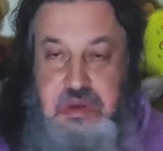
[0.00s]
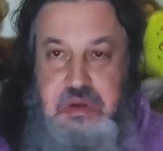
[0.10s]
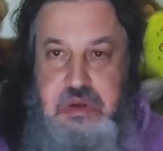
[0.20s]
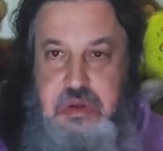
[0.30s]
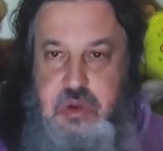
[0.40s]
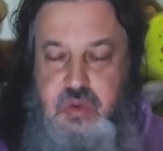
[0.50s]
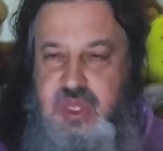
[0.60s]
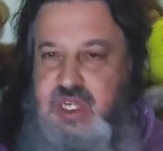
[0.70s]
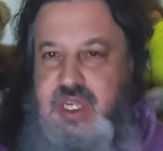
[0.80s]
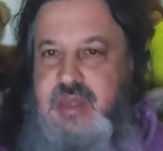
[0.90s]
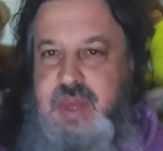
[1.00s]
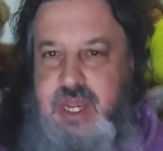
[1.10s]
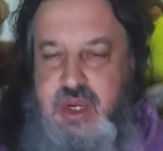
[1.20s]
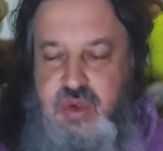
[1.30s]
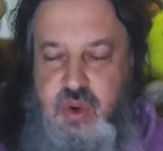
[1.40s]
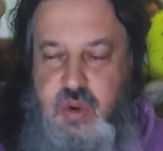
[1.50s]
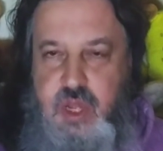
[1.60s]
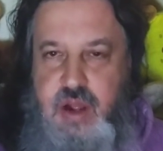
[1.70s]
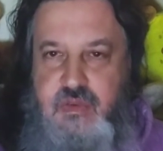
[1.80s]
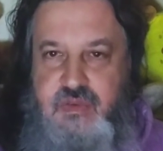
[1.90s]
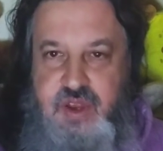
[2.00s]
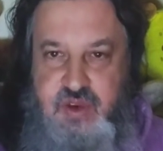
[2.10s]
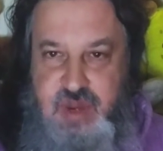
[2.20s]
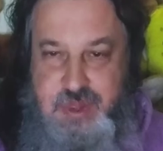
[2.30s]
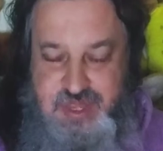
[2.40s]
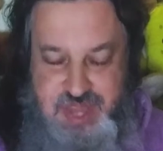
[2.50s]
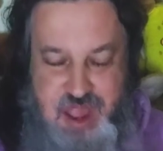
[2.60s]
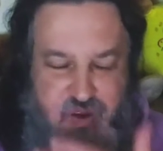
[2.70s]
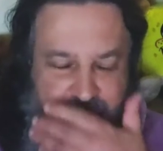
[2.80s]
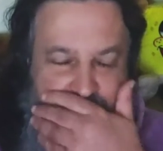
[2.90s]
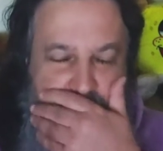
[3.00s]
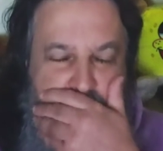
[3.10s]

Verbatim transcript: you, you don't really seem to be in control of the dream itself.